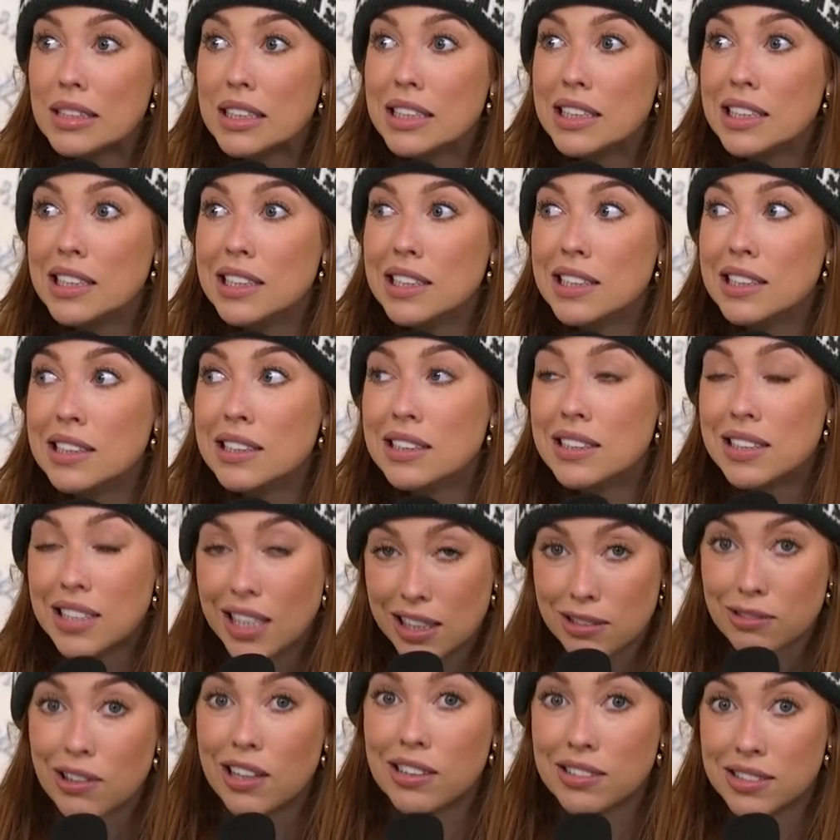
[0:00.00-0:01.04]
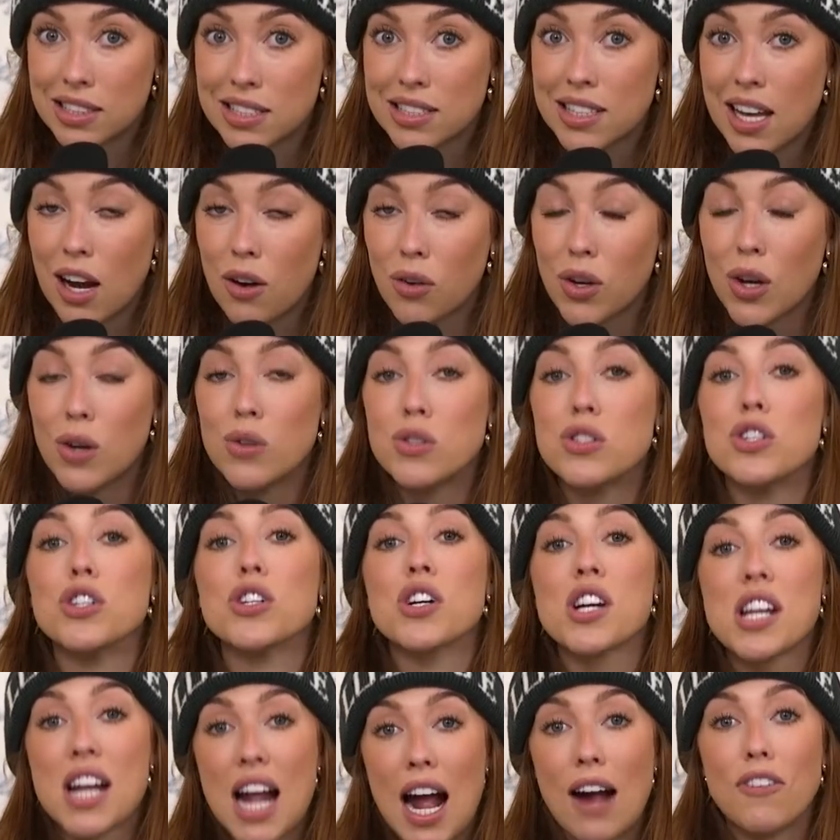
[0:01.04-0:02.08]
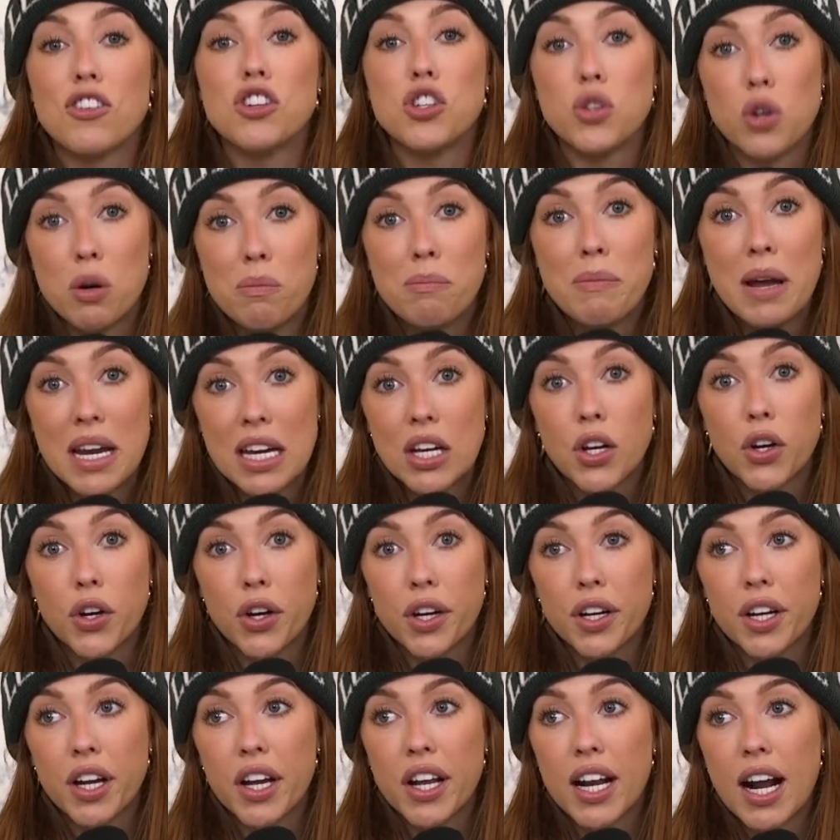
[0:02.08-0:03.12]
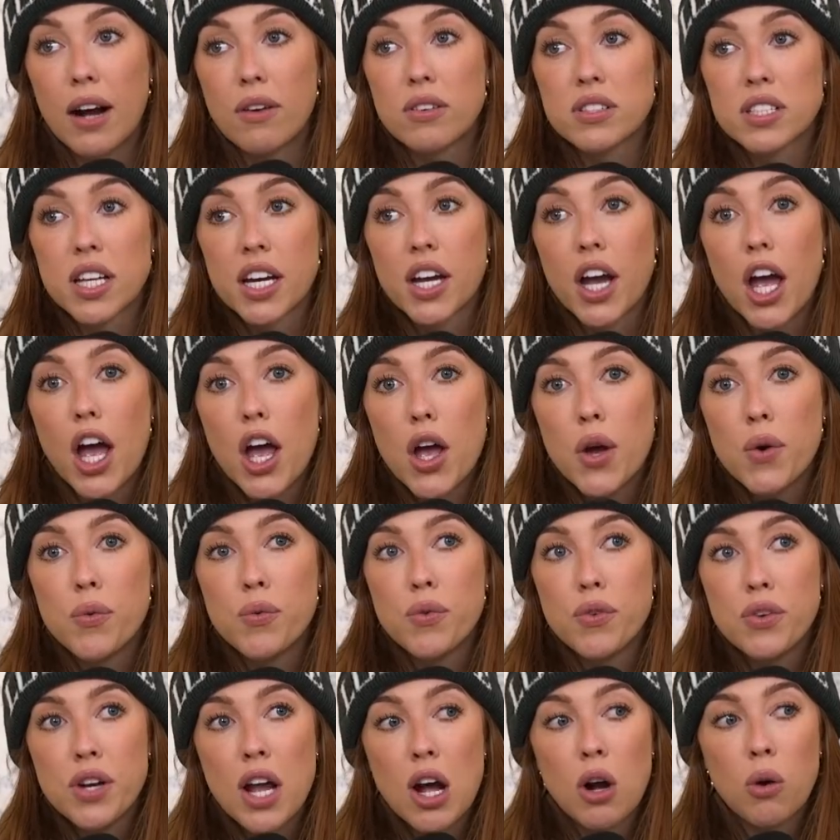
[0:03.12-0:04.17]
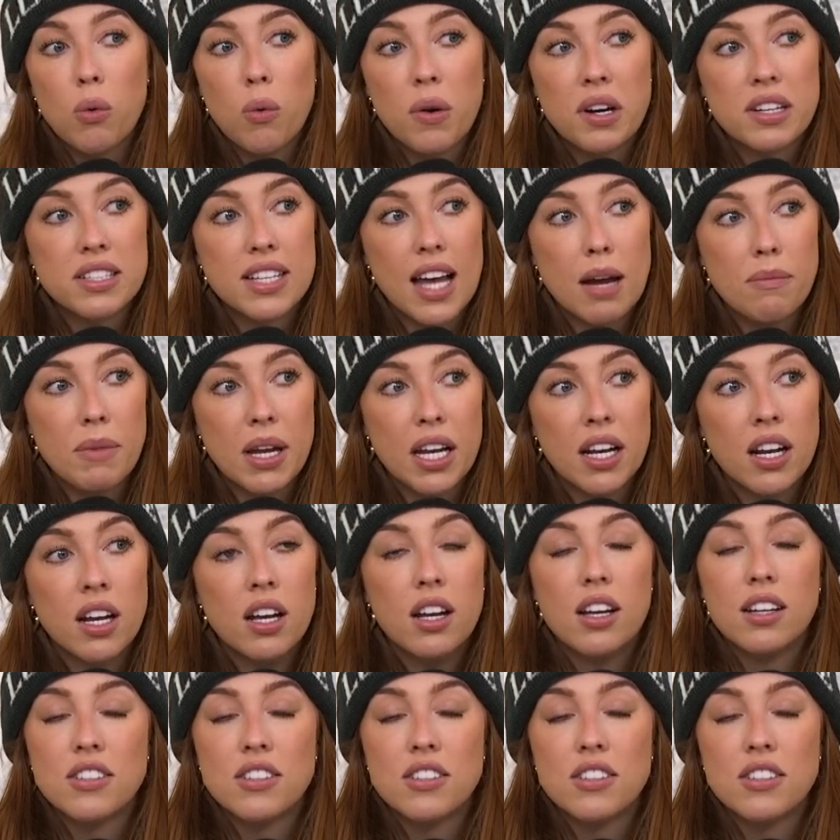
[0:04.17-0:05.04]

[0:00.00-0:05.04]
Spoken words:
you said the wrong discount code, so you're going to have to do a make good. And I was like, oh no, what does that mean?